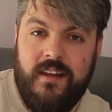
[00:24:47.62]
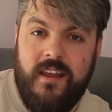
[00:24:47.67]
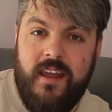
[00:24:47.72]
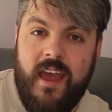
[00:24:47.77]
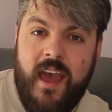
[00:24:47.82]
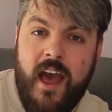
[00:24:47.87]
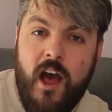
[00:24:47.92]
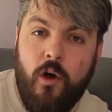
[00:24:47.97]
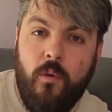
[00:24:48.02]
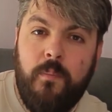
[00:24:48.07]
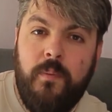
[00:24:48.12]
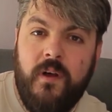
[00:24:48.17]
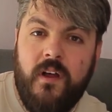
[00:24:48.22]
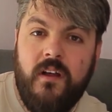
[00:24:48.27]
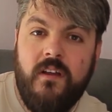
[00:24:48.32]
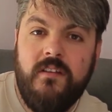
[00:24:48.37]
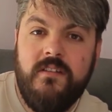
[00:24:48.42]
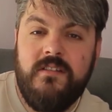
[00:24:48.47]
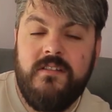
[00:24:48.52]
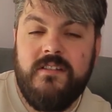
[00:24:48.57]
Help
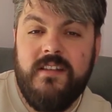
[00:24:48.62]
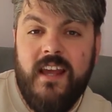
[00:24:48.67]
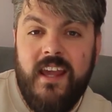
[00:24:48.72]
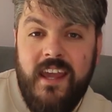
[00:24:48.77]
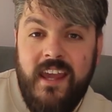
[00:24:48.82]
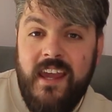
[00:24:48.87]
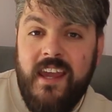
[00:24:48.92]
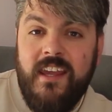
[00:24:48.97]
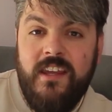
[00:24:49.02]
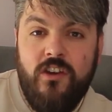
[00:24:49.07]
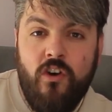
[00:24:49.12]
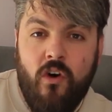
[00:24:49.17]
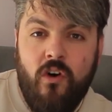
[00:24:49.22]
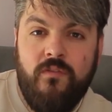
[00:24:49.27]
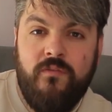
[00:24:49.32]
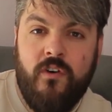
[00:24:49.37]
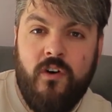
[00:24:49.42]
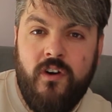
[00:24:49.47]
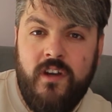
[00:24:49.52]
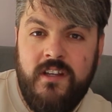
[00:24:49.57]
us to hear your
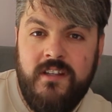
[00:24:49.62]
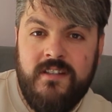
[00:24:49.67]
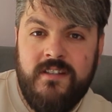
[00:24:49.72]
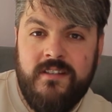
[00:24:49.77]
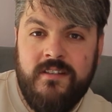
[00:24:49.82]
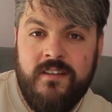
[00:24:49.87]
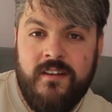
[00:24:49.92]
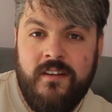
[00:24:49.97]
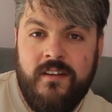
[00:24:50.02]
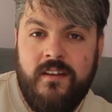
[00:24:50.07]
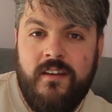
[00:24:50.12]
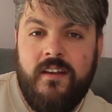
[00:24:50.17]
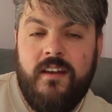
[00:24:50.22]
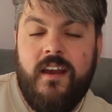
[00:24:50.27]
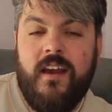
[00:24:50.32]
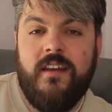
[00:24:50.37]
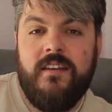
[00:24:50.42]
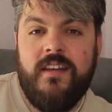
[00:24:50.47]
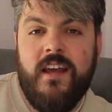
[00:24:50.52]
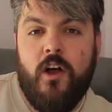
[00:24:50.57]
voice
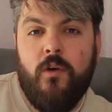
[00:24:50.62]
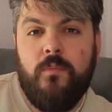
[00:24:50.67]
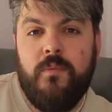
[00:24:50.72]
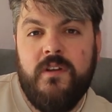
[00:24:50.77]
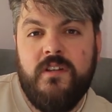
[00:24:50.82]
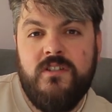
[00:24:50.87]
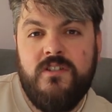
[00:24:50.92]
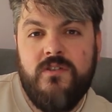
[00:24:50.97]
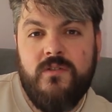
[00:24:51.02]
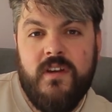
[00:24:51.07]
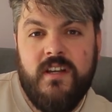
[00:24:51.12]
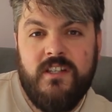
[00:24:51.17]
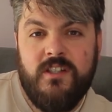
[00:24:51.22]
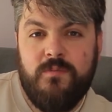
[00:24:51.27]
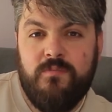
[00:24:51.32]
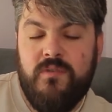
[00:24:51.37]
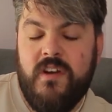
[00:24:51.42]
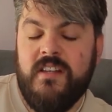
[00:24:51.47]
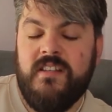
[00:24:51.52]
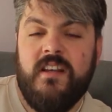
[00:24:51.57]
and help us to
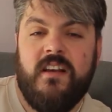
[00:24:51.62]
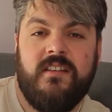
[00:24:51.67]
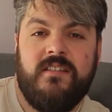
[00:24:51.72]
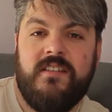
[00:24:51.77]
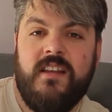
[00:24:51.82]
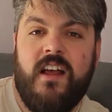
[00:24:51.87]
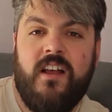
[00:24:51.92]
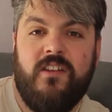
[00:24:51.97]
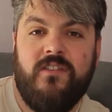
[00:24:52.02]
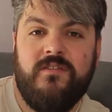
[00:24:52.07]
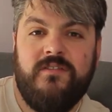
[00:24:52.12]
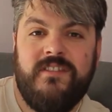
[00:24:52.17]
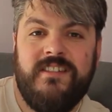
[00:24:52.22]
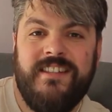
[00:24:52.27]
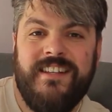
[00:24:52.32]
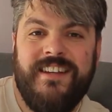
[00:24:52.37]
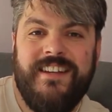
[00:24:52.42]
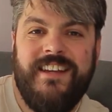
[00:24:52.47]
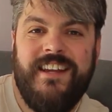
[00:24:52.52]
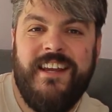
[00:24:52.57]
express
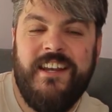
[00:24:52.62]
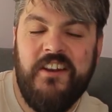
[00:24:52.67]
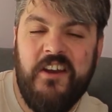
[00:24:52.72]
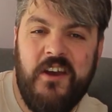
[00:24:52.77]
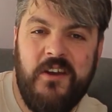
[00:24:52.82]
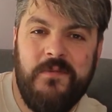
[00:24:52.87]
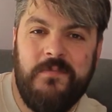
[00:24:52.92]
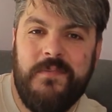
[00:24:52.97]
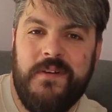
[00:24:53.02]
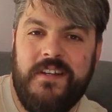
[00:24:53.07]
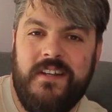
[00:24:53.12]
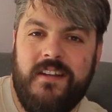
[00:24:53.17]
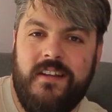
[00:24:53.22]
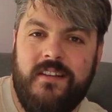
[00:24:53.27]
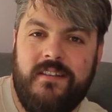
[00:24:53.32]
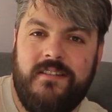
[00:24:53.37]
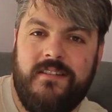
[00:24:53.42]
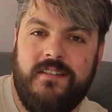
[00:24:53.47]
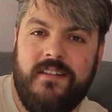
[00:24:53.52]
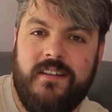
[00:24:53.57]
ourselves in
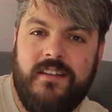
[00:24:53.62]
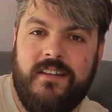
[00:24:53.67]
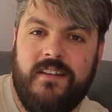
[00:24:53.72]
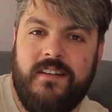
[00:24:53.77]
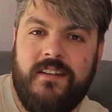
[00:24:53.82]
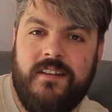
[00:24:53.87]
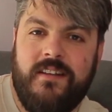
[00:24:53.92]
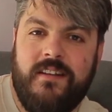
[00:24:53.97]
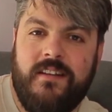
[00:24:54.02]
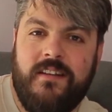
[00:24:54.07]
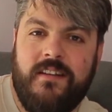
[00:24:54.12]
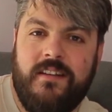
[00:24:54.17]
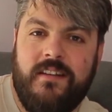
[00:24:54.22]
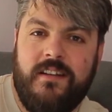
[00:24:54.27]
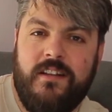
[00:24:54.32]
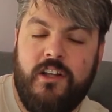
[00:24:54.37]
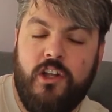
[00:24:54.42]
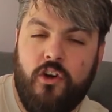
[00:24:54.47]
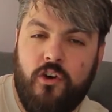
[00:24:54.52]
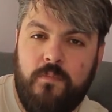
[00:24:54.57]
openness.
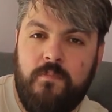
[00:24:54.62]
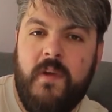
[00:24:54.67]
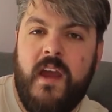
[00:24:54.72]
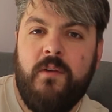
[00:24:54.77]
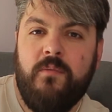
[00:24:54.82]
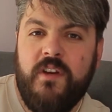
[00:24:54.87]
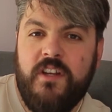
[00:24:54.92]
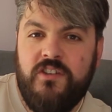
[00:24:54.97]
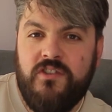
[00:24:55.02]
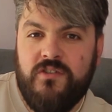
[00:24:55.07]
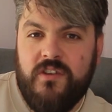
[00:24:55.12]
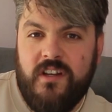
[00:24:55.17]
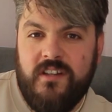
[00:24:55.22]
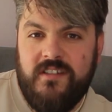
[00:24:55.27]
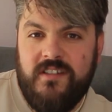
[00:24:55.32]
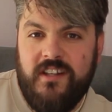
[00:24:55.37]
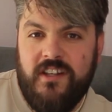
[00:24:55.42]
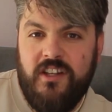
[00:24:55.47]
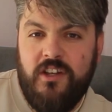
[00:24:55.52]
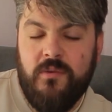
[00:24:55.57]
Lord, may we
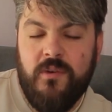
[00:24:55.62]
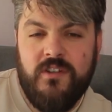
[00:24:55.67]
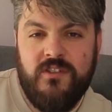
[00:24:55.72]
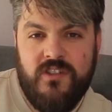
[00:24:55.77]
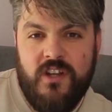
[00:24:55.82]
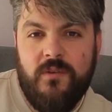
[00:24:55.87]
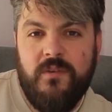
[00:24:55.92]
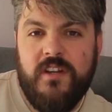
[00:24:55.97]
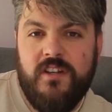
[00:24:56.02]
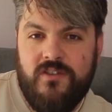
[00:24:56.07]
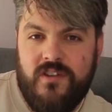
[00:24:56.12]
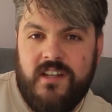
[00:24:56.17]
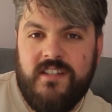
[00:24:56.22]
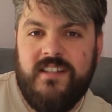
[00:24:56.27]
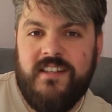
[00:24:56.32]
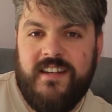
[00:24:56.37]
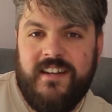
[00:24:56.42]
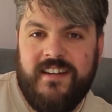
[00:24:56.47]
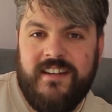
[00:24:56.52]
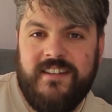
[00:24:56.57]
trust that you are so
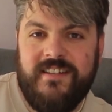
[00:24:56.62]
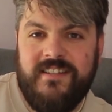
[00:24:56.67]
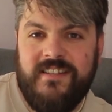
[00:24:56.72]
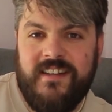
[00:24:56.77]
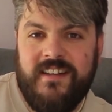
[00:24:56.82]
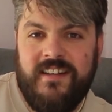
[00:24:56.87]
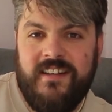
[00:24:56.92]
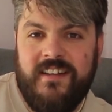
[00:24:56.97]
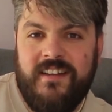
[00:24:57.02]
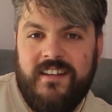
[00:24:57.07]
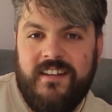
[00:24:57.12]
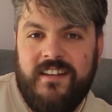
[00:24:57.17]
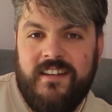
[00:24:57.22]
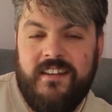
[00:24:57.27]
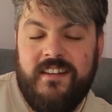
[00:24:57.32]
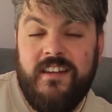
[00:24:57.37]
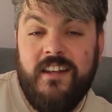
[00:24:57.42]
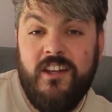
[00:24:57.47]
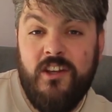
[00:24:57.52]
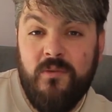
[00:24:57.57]
interested in us
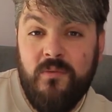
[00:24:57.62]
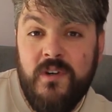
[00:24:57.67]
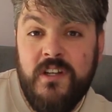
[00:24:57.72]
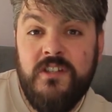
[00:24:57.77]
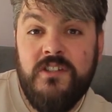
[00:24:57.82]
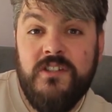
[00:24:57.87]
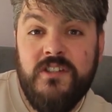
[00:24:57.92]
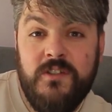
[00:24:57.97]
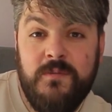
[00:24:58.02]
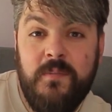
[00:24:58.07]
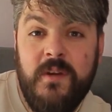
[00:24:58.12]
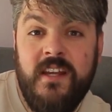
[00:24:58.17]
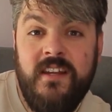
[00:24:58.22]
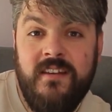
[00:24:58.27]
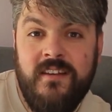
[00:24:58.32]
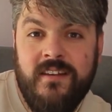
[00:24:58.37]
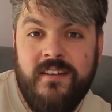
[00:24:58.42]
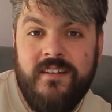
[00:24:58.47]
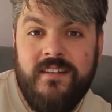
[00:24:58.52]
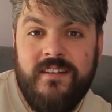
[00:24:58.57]
that you wish to
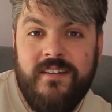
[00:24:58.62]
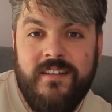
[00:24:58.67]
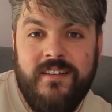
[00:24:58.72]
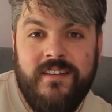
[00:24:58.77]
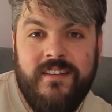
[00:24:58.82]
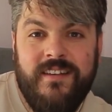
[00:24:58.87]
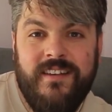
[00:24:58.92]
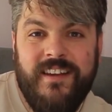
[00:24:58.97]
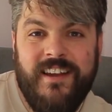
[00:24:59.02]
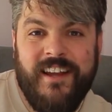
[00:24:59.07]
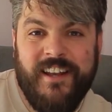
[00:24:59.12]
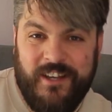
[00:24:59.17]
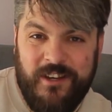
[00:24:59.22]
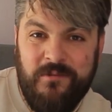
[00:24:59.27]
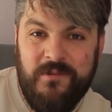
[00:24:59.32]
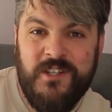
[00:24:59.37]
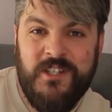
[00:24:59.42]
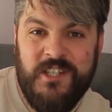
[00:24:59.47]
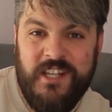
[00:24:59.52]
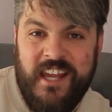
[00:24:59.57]
speak and you
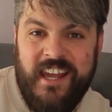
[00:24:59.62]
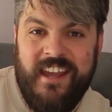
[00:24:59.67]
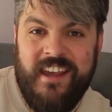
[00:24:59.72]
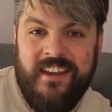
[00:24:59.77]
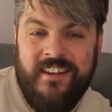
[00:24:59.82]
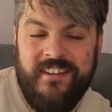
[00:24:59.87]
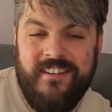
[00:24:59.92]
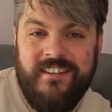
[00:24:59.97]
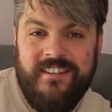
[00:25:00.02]
wish to hear.